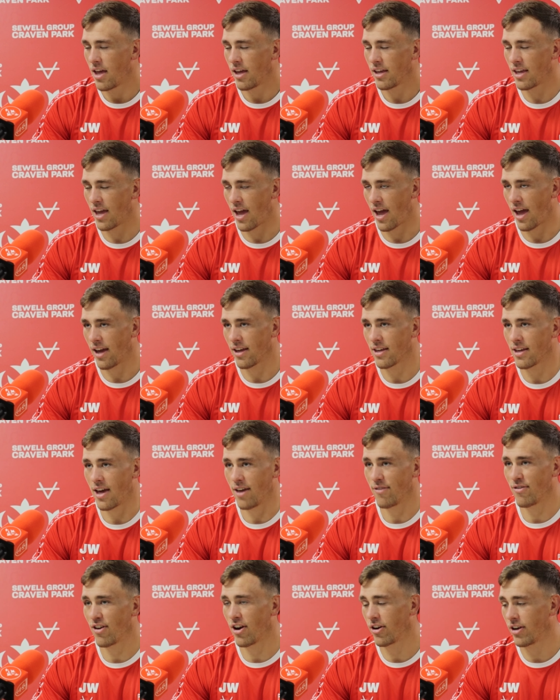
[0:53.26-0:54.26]
Yeah,
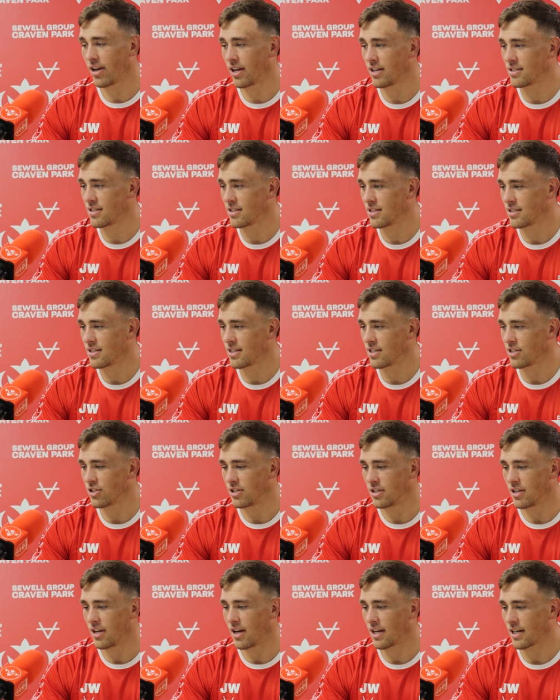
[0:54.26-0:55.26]
very easy
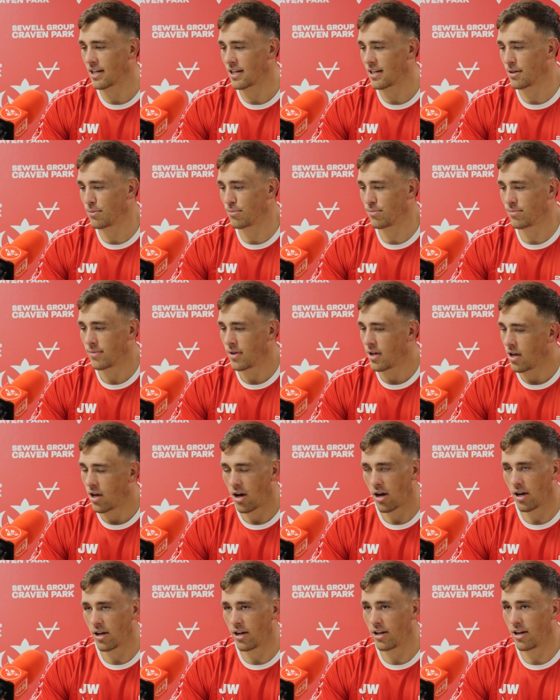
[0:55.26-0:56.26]
decision. I'm
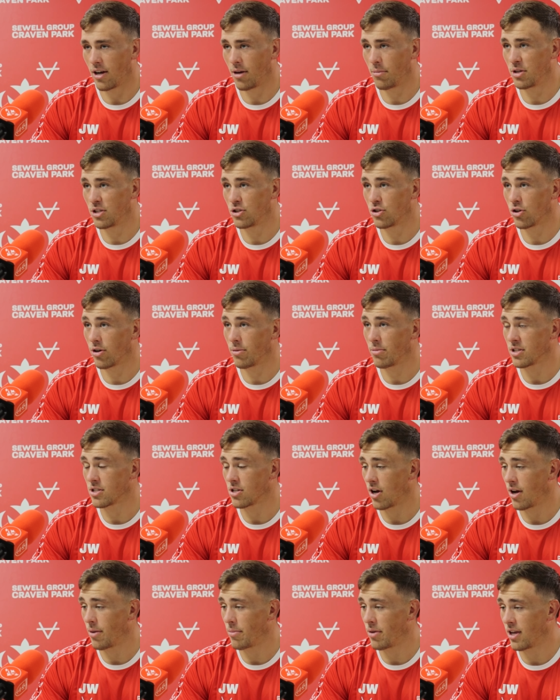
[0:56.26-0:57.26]
enjoying my
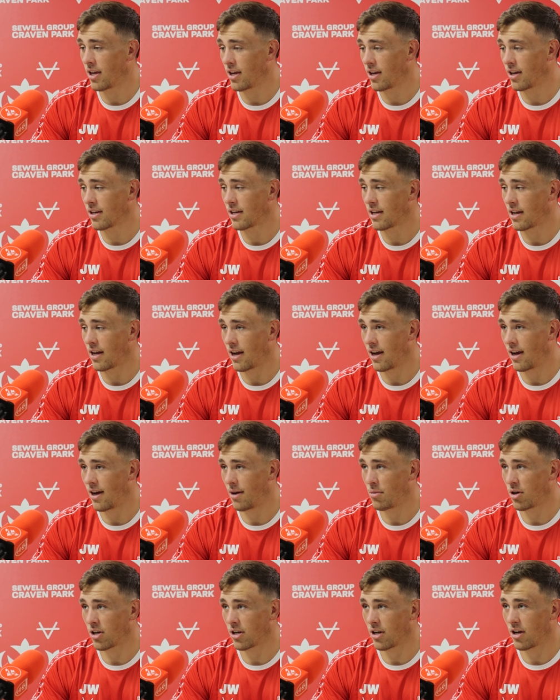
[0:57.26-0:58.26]
time here.
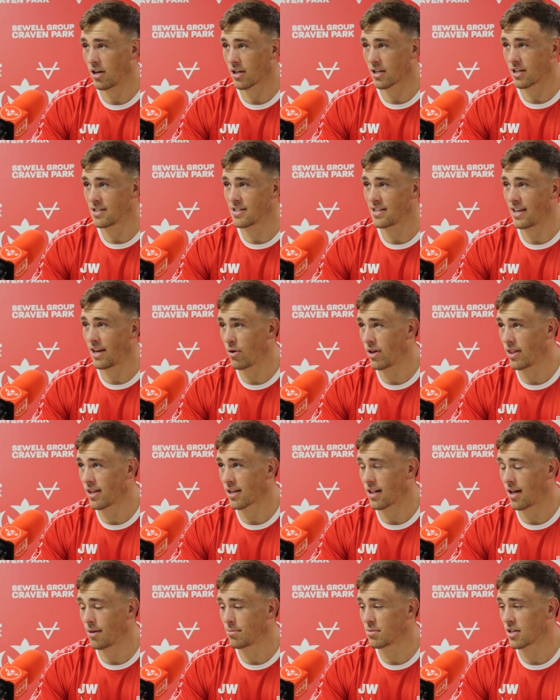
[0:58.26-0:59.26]
I can see where the
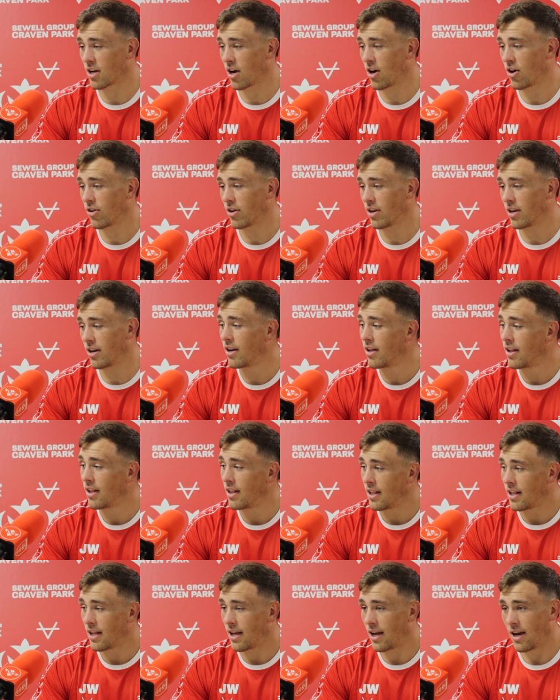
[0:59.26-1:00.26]
club's going, and
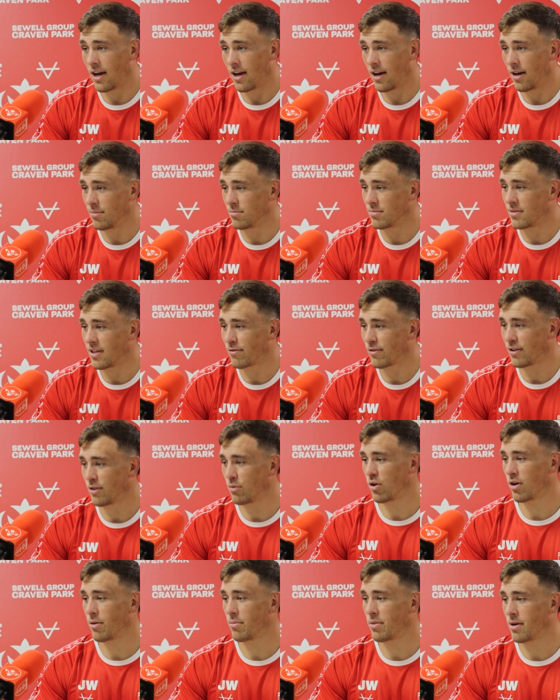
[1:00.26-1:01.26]
definitely
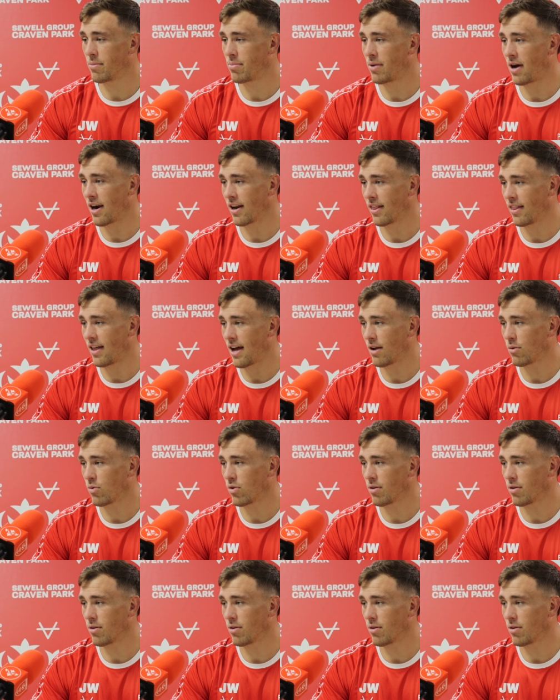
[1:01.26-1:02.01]
want to be a part of that.